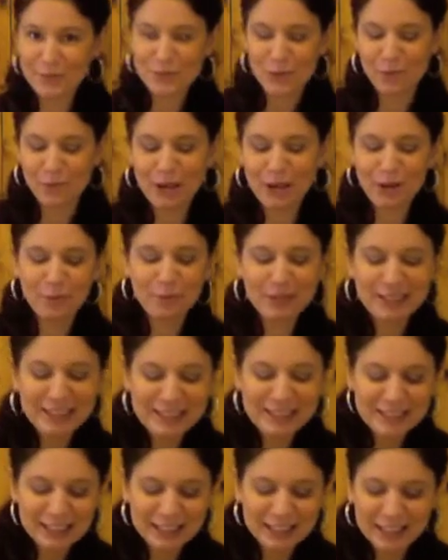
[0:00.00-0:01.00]
so I'm kind of
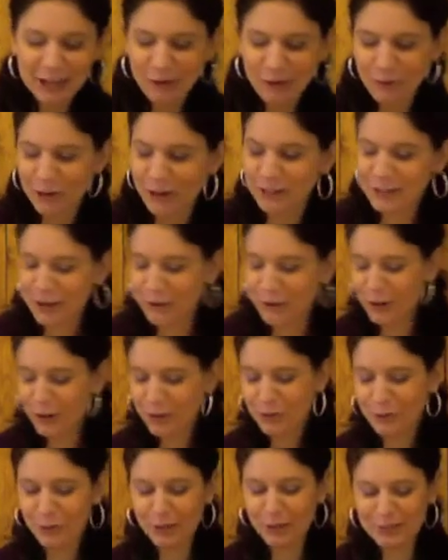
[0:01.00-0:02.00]
pleased that that worked out
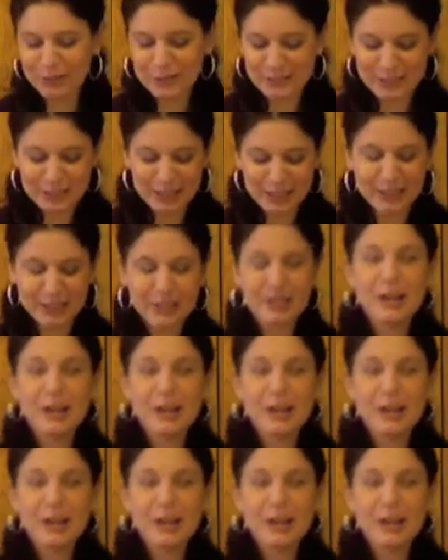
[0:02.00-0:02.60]
as well as it did.